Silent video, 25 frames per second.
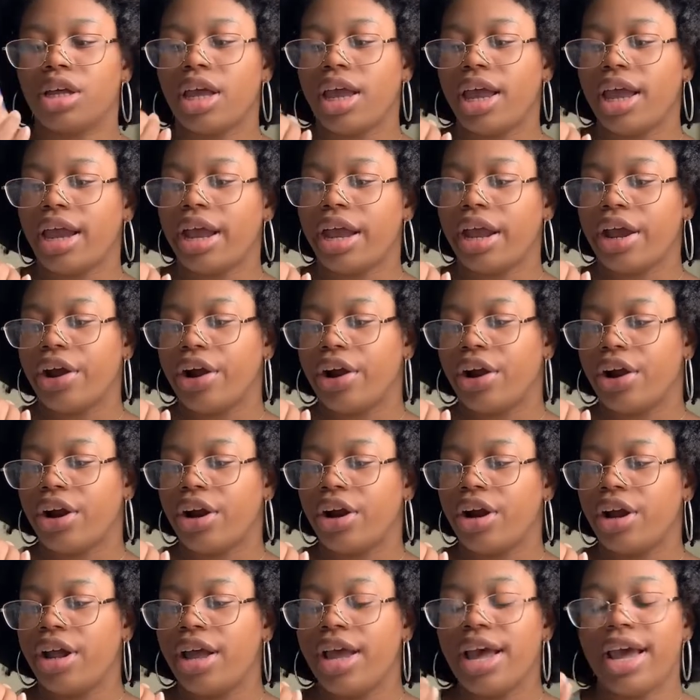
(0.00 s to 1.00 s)
hair
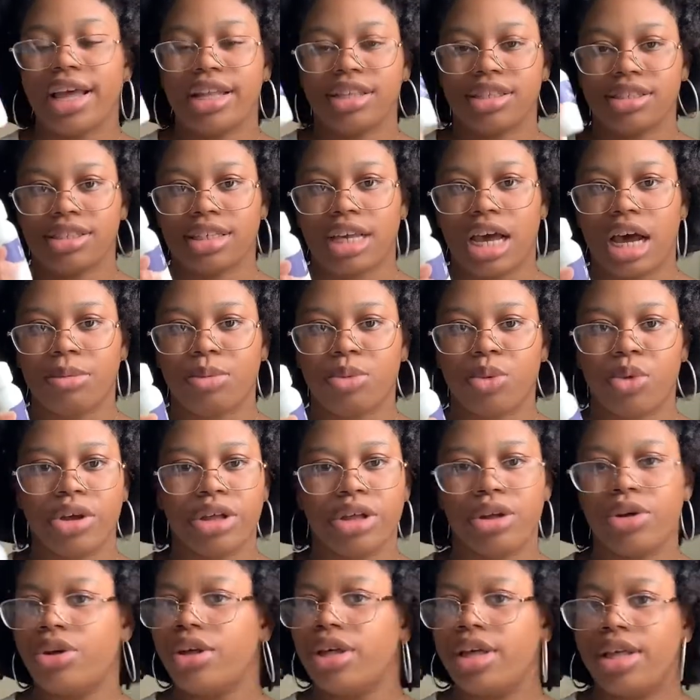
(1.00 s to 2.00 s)
and scalp
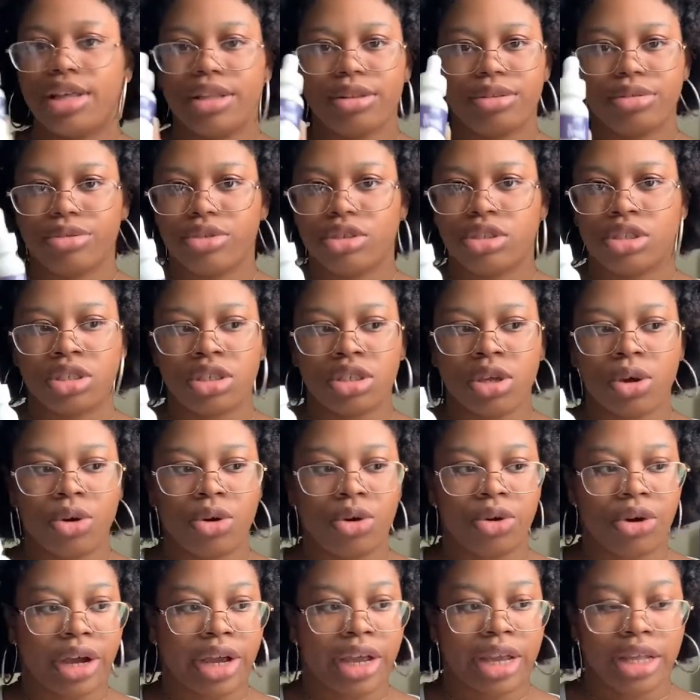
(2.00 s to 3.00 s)
oil. So
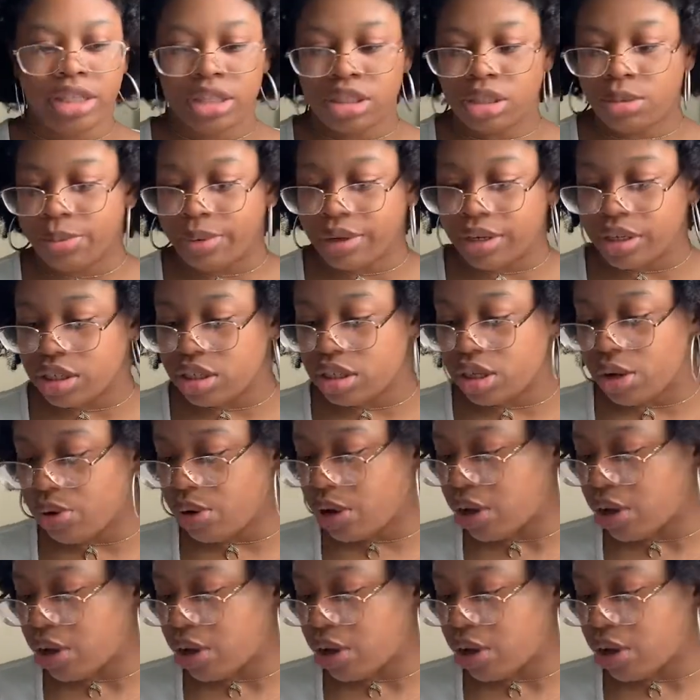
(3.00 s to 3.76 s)
great. It's been so